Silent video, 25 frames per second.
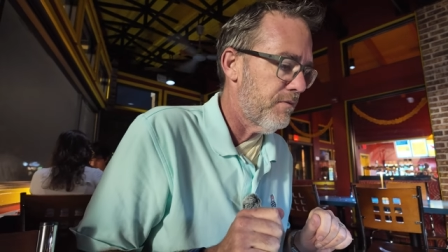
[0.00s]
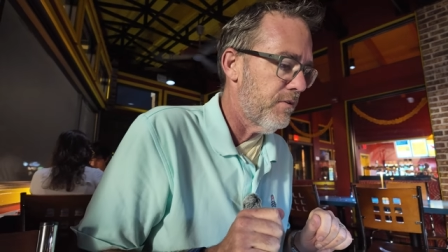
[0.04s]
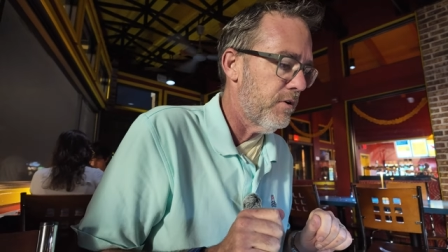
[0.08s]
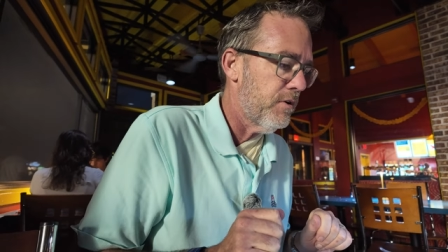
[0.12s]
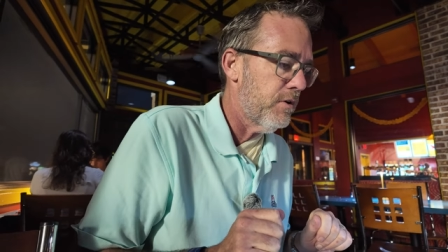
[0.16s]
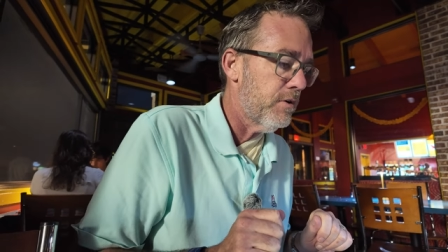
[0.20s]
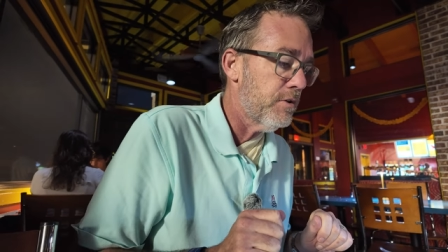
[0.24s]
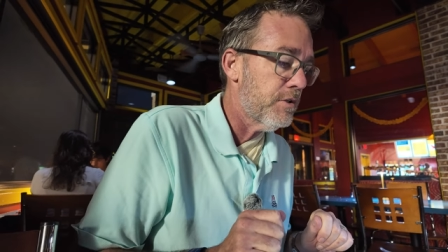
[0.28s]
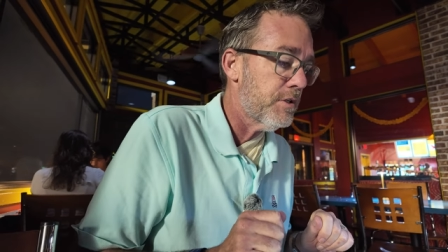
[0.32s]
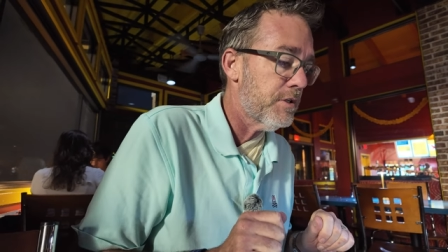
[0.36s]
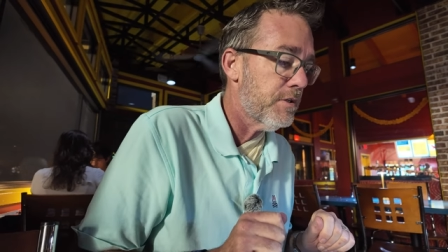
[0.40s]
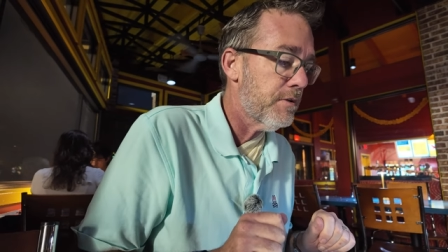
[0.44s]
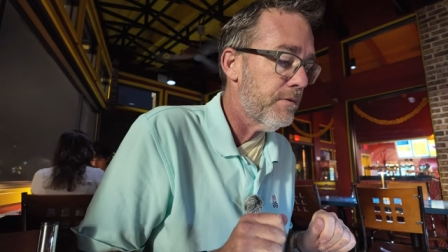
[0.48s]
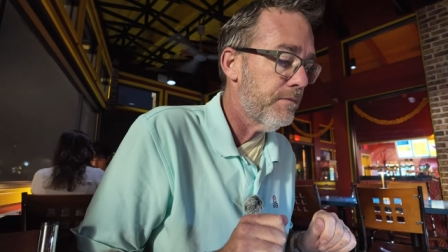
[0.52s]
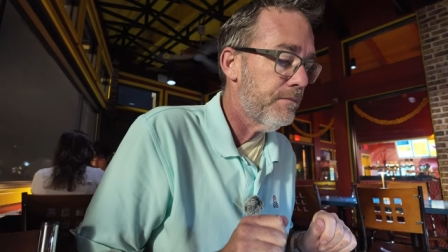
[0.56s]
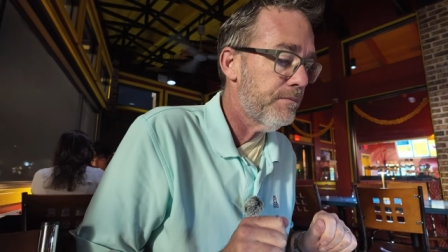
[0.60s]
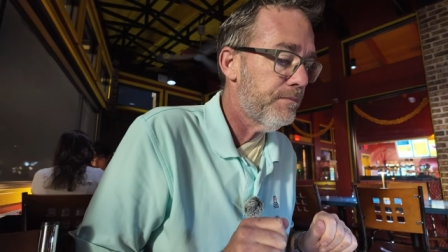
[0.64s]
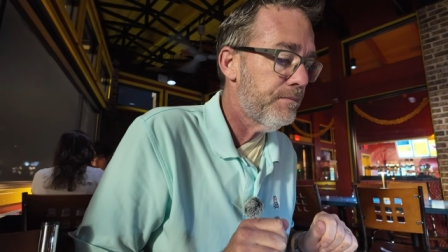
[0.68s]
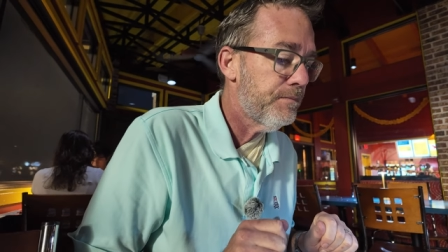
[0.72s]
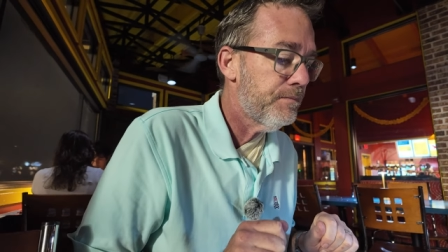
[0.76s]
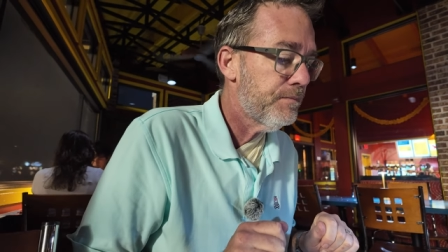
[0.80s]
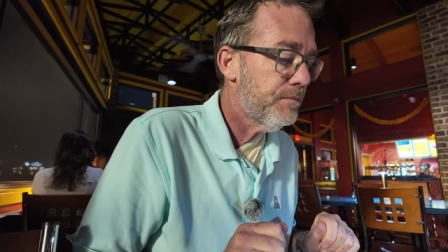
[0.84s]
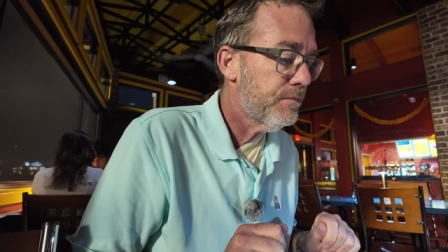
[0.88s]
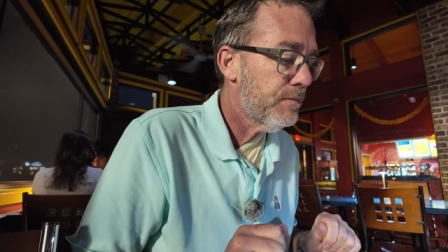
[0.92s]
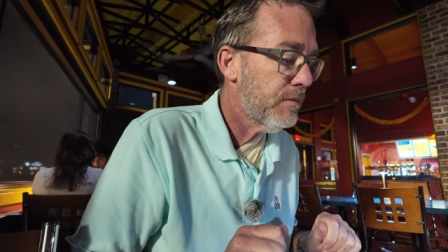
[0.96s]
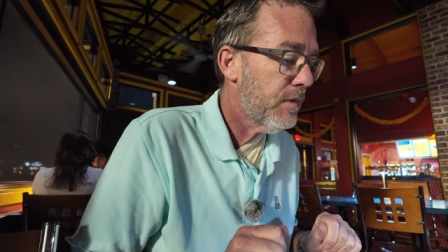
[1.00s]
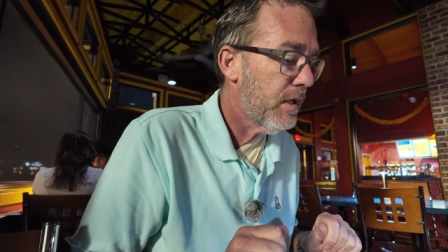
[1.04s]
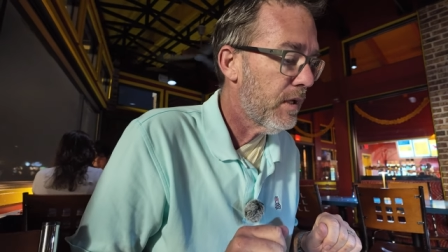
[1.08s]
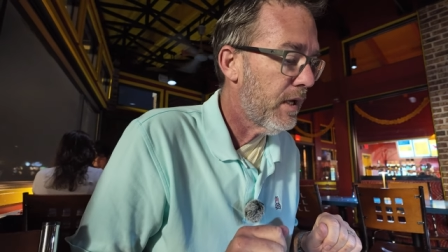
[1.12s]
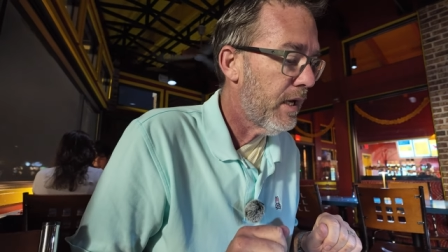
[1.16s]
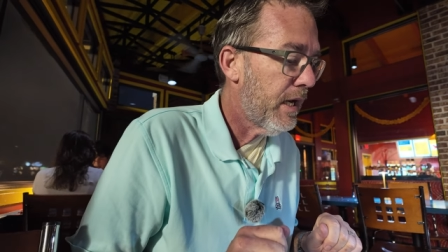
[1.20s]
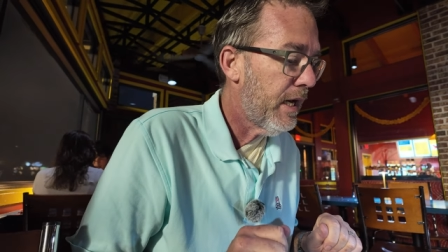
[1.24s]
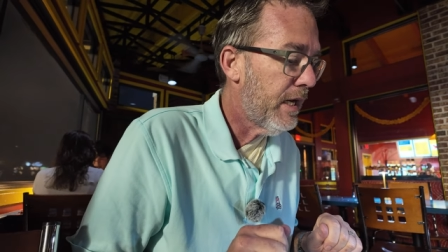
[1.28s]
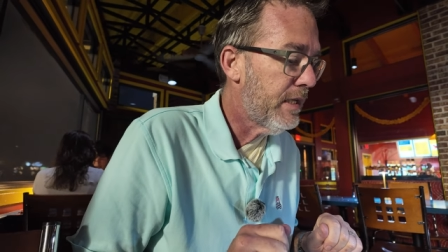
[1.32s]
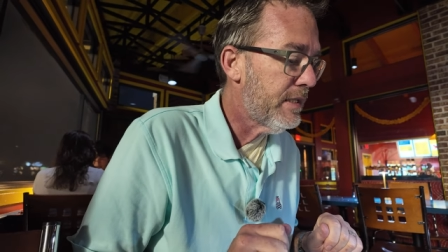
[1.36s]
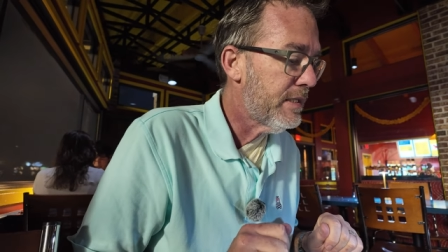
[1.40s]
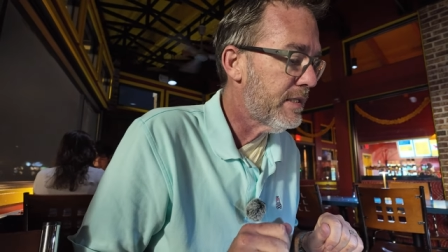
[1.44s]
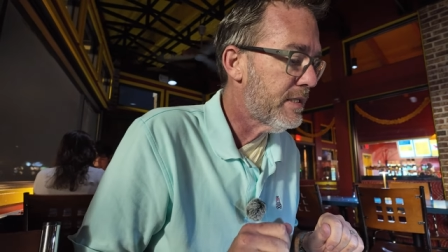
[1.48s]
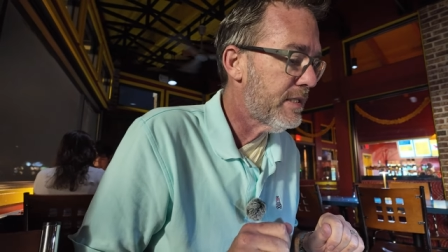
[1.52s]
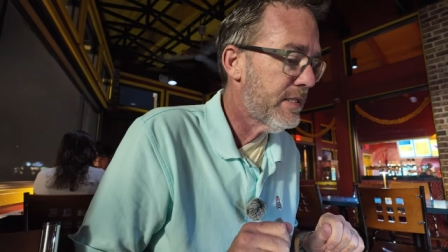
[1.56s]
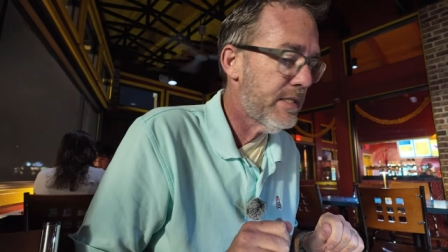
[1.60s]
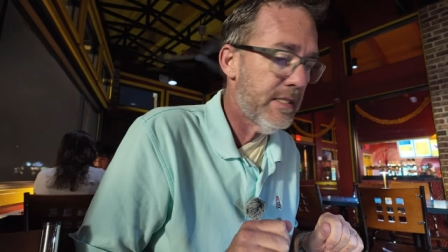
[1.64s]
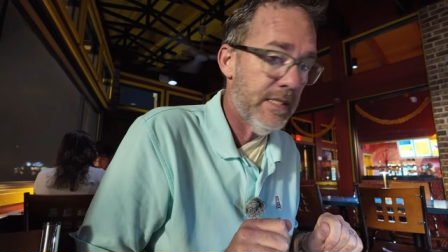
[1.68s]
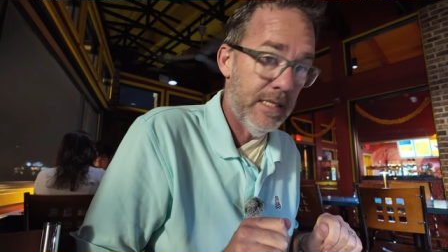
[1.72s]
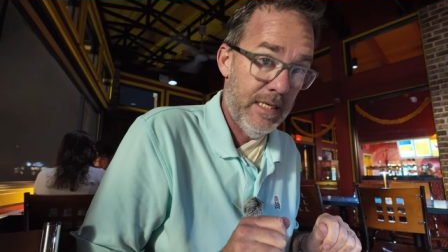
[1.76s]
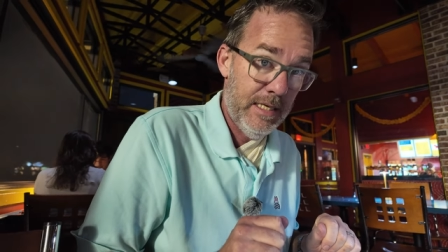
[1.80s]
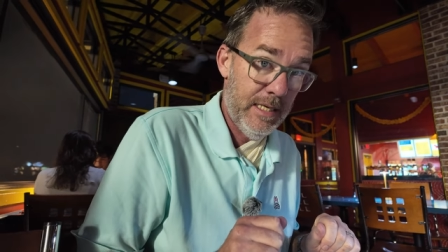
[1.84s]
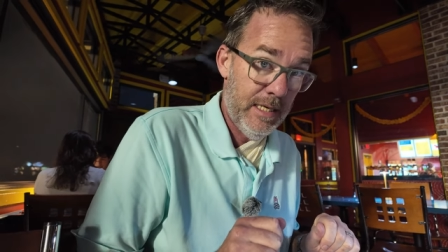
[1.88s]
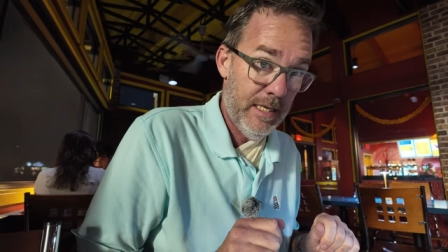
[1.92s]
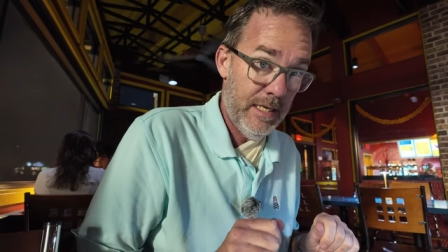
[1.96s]
first and
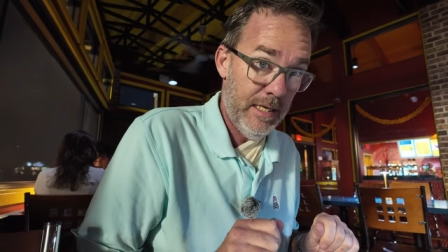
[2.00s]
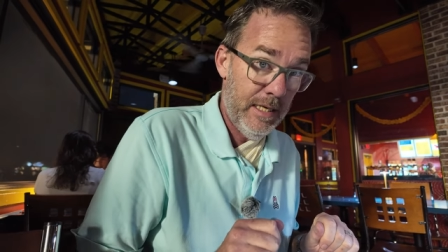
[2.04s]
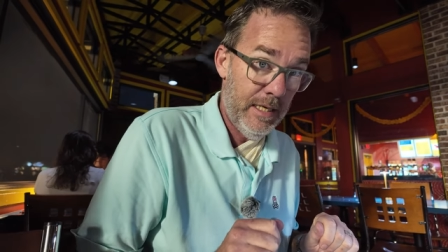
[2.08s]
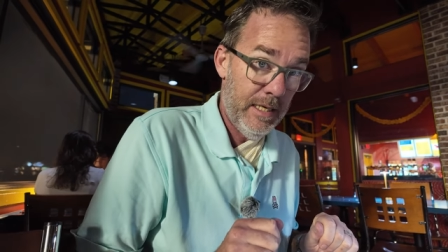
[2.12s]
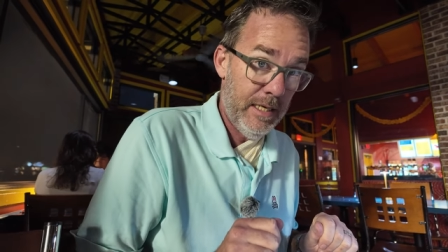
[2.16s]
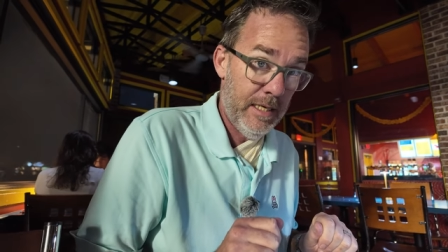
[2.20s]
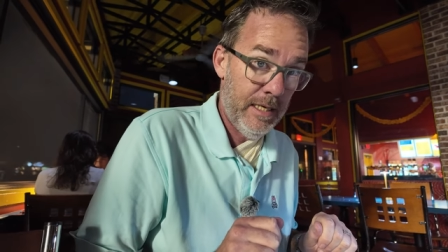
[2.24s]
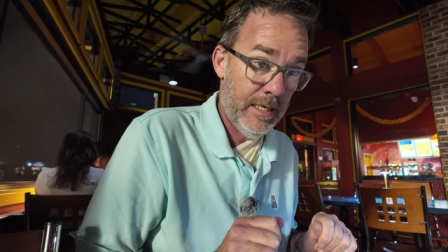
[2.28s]
see